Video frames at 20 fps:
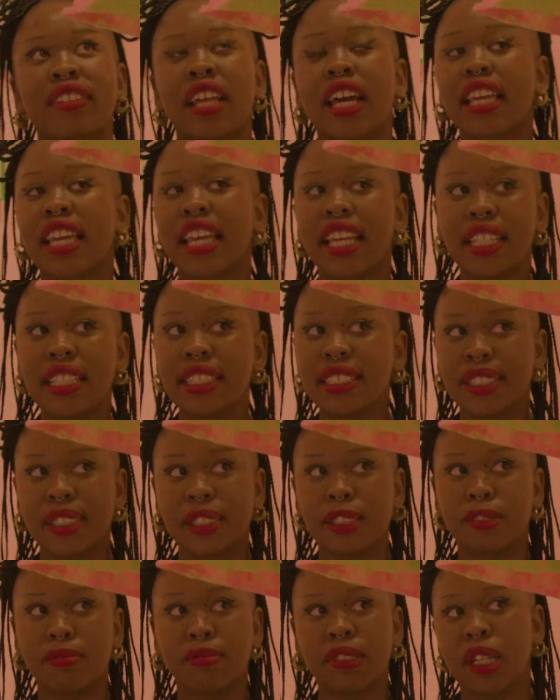a
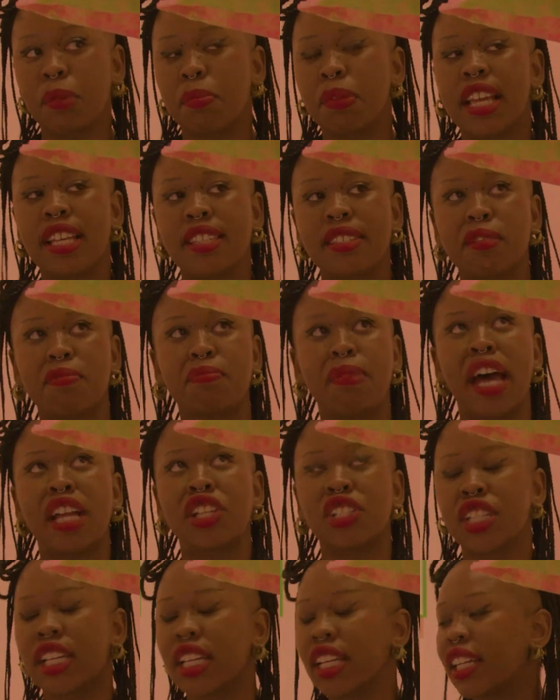kingdom and a place of
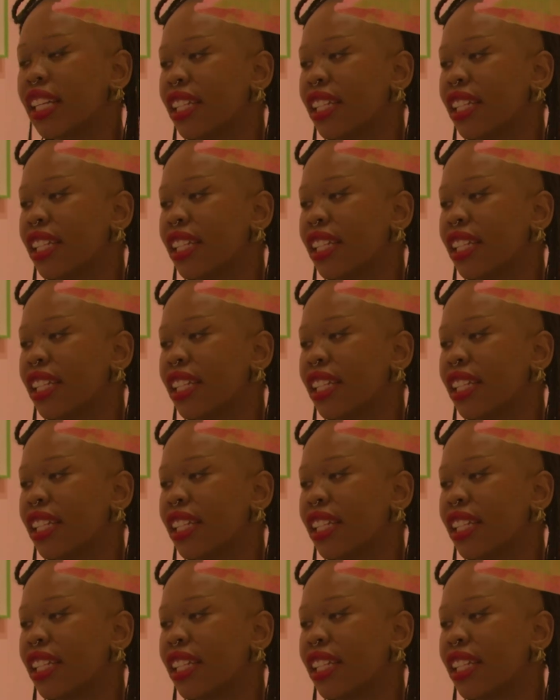magic.